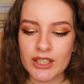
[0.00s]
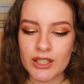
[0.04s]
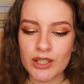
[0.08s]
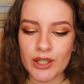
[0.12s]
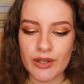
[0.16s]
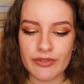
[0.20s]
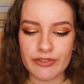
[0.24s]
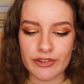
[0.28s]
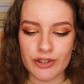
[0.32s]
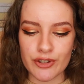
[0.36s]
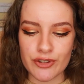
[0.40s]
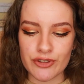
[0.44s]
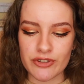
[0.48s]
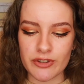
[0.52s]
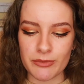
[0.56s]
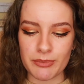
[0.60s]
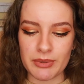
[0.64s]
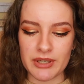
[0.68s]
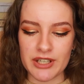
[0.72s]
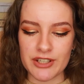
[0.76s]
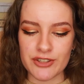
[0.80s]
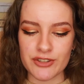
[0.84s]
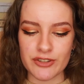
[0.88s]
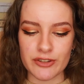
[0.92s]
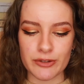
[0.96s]
over 100
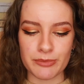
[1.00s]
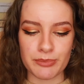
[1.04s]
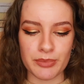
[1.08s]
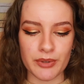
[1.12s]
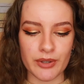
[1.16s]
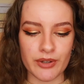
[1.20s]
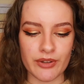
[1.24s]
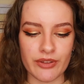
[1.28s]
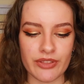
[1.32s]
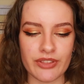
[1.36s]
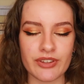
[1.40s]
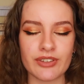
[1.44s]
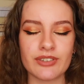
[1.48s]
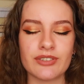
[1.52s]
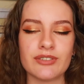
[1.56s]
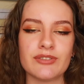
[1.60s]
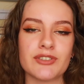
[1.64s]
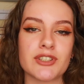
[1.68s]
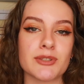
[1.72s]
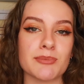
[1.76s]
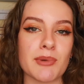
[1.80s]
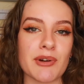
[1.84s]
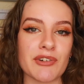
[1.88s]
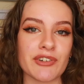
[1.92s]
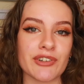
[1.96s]
pages both
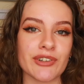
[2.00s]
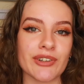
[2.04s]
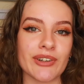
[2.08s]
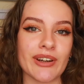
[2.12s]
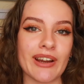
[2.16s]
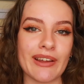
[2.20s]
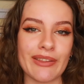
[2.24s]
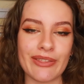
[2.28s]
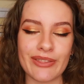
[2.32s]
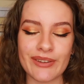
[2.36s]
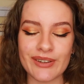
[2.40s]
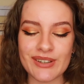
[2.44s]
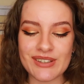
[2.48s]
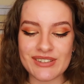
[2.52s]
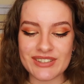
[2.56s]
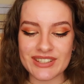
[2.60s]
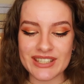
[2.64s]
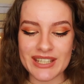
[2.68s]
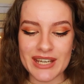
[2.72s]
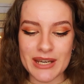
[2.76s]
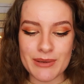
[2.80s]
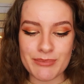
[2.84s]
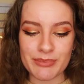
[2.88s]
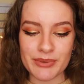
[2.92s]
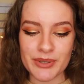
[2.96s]
tomorrow and
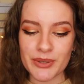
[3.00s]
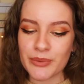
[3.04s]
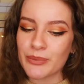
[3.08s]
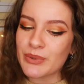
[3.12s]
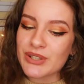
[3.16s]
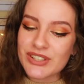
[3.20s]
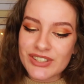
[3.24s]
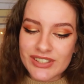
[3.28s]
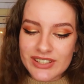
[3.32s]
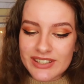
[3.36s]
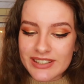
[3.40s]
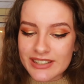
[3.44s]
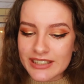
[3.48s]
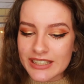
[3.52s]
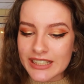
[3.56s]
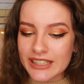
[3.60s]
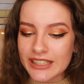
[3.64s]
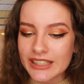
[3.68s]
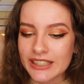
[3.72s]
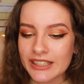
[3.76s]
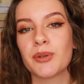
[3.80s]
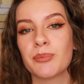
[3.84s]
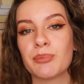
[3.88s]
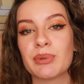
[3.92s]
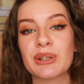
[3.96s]
Thursday, but we shall
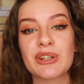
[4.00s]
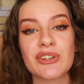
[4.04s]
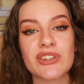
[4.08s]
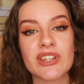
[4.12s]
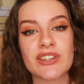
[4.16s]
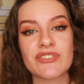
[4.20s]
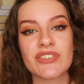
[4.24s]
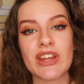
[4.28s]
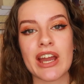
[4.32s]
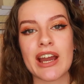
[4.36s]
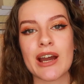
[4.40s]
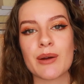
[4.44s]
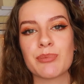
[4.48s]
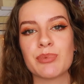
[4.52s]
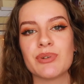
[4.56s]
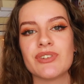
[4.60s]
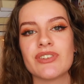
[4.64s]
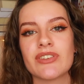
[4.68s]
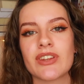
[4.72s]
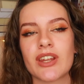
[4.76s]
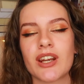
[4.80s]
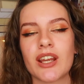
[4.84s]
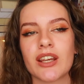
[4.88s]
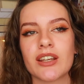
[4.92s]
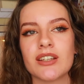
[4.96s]
see, because if that
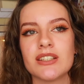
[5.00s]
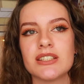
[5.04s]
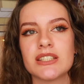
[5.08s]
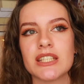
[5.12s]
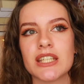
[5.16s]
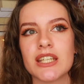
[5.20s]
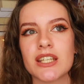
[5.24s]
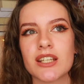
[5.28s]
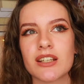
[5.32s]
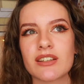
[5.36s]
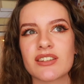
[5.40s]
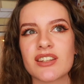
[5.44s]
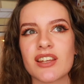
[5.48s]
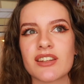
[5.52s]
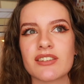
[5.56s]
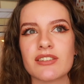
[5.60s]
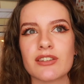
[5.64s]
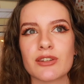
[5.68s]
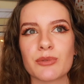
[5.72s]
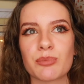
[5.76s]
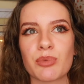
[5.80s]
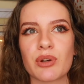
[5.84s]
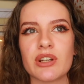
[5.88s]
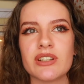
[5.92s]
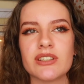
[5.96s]
happens then I can take
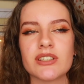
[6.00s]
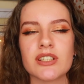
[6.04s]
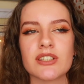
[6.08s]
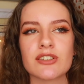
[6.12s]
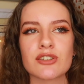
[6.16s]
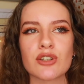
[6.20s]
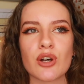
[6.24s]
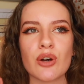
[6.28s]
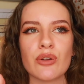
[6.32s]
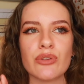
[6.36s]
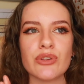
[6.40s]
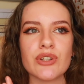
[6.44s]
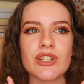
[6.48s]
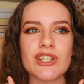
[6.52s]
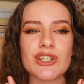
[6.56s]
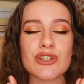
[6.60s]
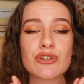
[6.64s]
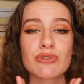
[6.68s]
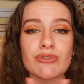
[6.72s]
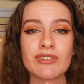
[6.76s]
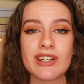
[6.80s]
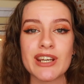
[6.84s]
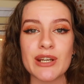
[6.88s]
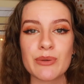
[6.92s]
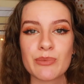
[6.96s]
Assassin's Apprentice on the
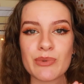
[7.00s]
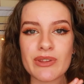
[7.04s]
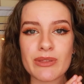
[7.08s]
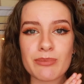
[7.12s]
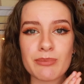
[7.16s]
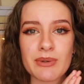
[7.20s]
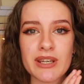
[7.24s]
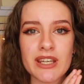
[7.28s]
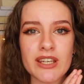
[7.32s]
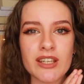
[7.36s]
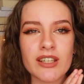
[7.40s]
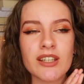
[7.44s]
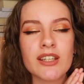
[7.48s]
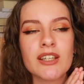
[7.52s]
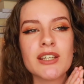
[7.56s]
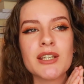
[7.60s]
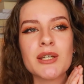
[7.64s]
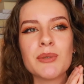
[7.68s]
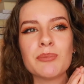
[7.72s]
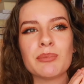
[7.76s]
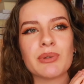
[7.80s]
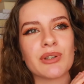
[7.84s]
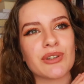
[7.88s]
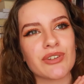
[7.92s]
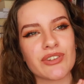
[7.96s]
train with me,
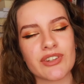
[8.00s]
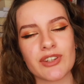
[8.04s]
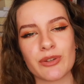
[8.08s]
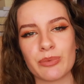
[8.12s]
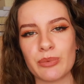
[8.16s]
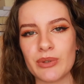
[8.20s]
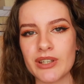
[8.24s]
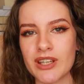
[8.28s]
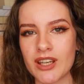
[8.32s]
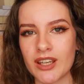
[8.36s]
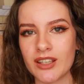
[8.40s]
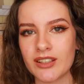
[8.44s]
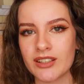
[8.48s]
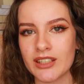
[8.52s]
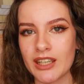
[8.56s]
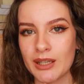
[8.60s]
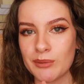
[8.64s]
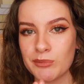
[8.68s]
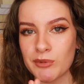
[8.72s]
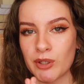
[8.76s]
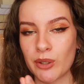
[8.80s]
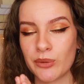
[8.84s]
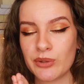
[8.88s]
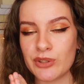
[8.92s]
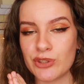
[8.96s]
because this weekend
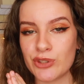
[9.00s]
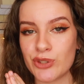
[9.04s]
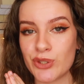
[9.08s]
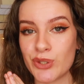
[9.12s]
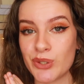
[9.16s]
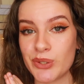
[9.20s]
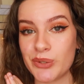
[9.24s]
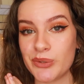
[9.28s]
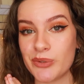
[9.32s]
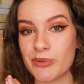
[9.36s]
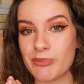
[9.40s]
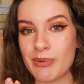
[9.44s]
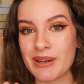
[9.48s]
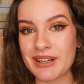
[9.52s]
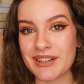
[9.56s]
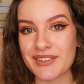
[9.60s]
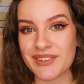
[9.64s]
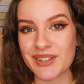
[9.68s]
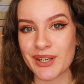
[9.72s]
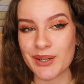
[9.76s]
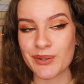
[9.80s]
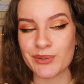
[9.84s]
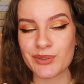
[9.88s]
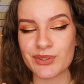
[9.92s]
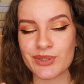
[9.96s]
I'm going to Becca's
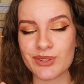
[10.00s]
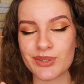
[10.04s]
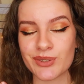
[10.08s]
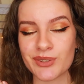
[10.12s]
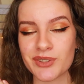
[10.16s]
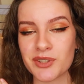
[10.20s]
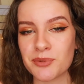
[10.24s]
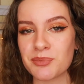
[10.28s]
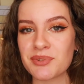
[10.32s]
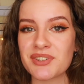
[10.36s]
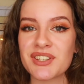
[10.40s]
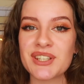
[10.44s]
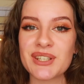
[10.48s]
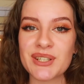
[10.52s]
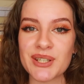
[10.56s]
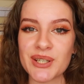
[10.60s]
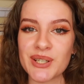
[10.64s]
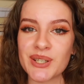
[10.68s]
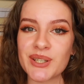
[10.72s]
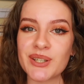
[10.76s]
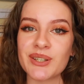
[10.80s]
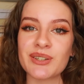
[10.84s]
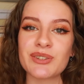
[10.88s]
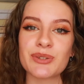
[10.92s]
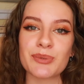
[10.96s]
house, so you'll be seeing
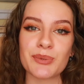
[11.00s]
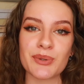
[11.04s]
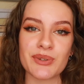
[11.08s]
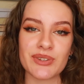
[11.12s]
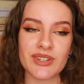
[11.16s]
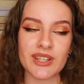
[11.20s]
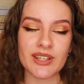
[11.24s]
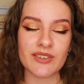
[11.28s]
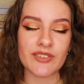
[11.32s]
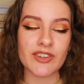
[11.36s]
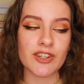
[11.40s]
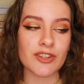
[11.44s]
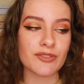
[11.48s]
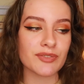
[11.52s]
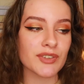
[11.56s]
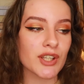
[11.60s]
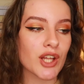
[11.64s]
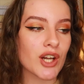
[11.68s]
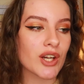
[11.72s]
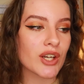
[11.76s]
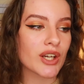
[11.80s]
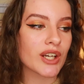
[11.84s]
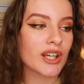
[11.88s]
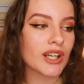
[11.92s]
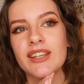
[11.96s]
her towards the end of this
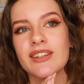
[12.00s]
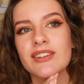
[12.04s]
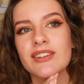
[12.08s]
vlog.